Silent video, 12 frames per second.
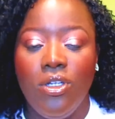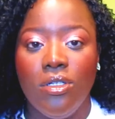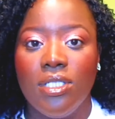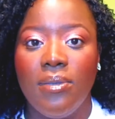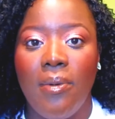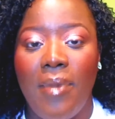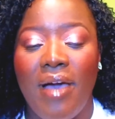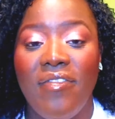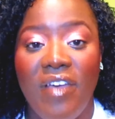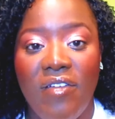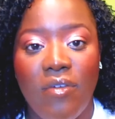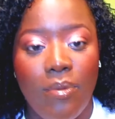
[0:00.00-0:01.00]
some of my
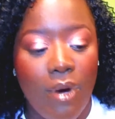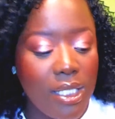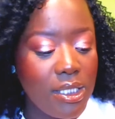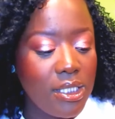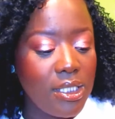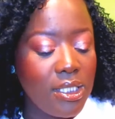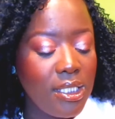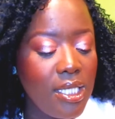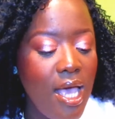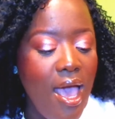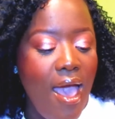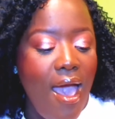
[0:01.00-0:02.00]
favorite bronzers.
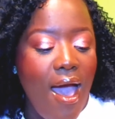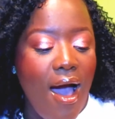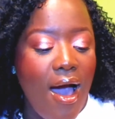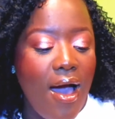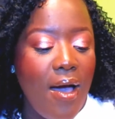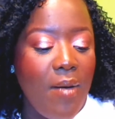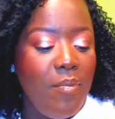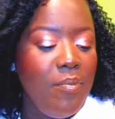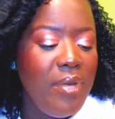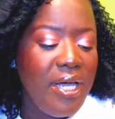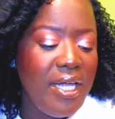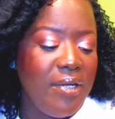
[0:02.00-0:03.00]

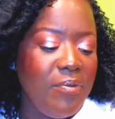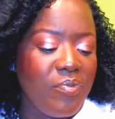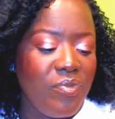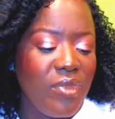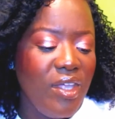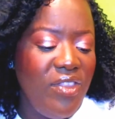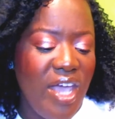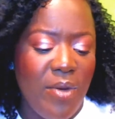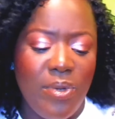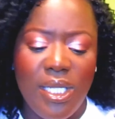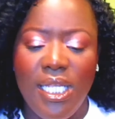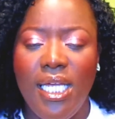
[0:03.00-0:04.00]
But they
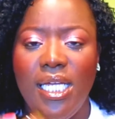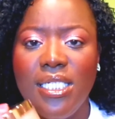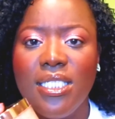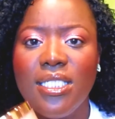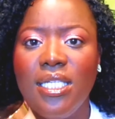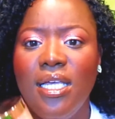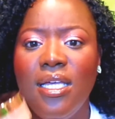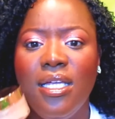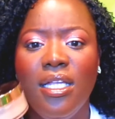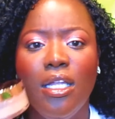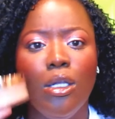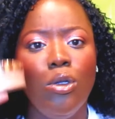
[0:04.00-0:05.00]
released
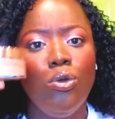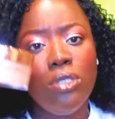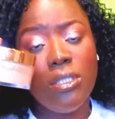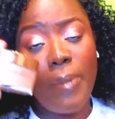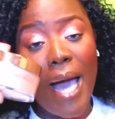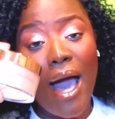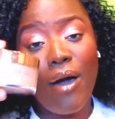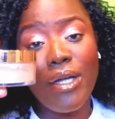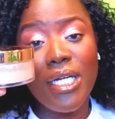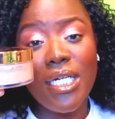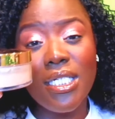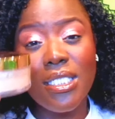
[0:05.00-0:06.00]
loose
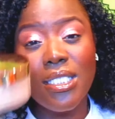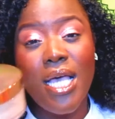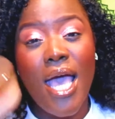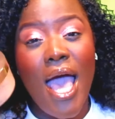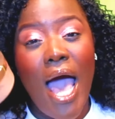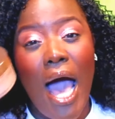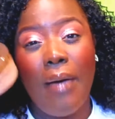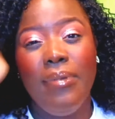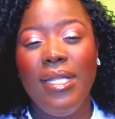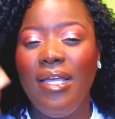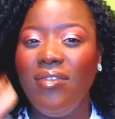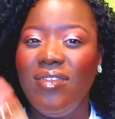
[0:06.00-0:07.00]
powders, I
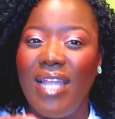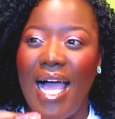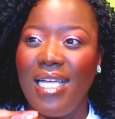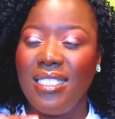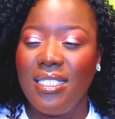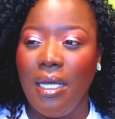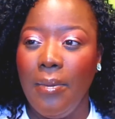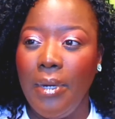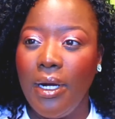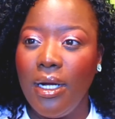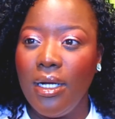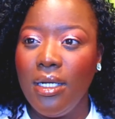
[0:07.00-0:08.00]
believe last
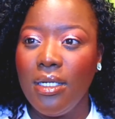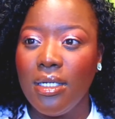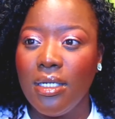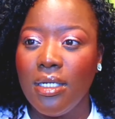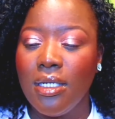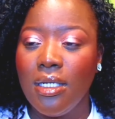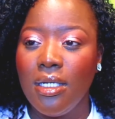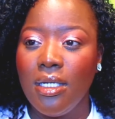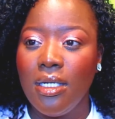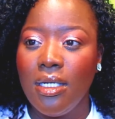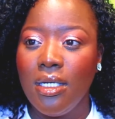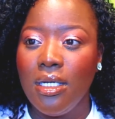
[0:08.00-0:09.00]
summer
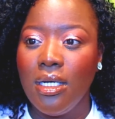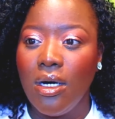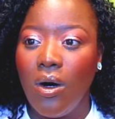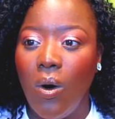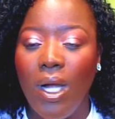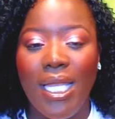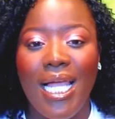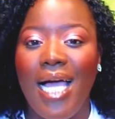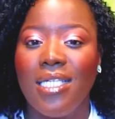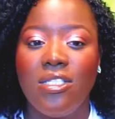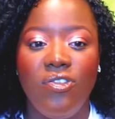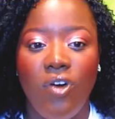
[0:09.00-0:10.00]
or
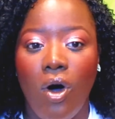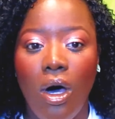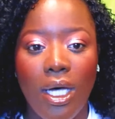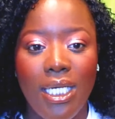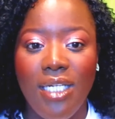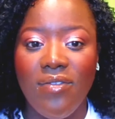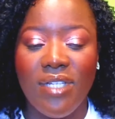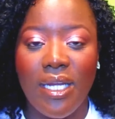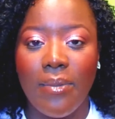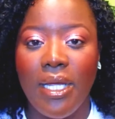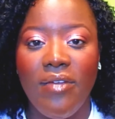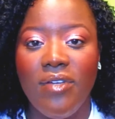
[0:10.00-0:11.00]
last fall even.
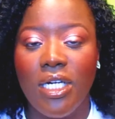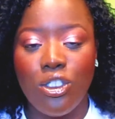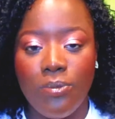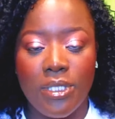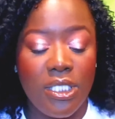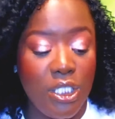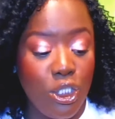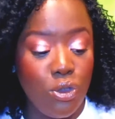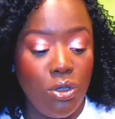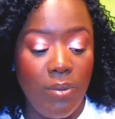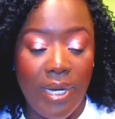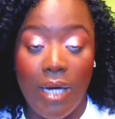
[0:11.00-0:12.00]
I'm not even 100%
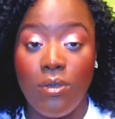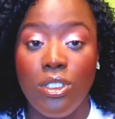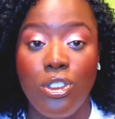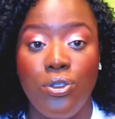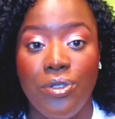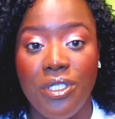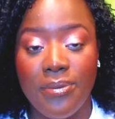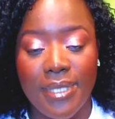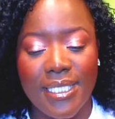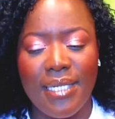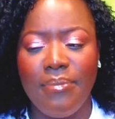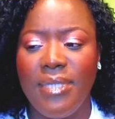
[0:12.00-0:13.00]
sure, but I was intrigued
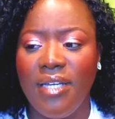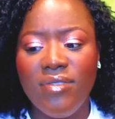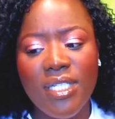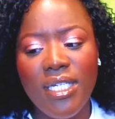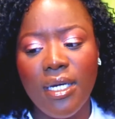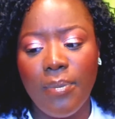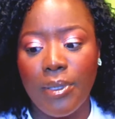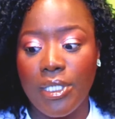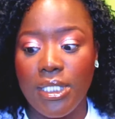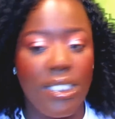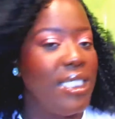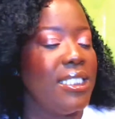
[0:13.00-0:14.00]
because I'm definitely a
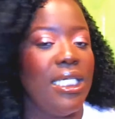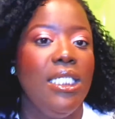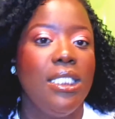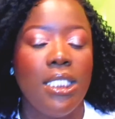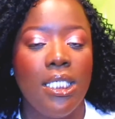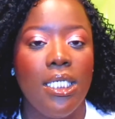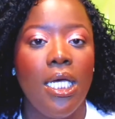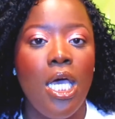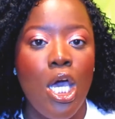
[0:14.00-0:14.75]
person that's into